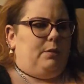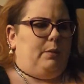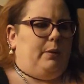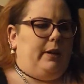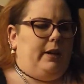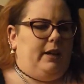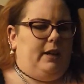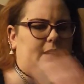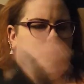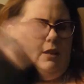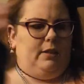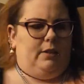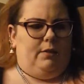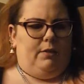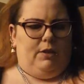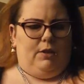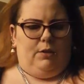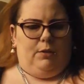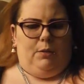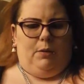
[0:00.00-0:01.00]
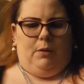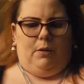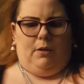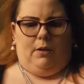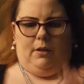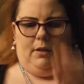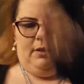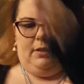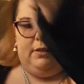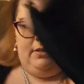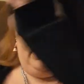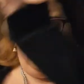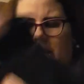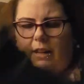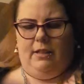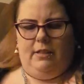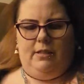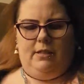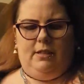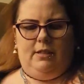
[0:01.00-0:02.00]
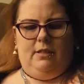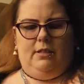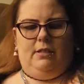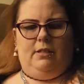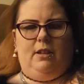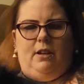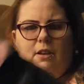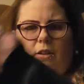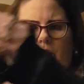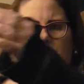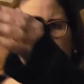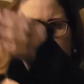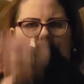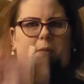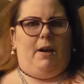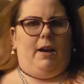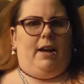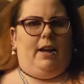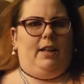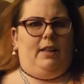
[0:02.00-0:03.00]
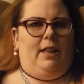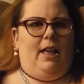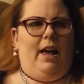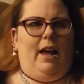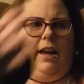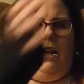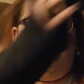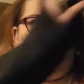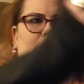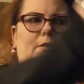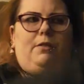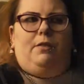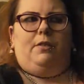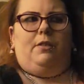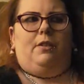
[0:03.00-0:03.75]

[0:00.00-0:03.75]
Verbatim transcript: three individual slices of my life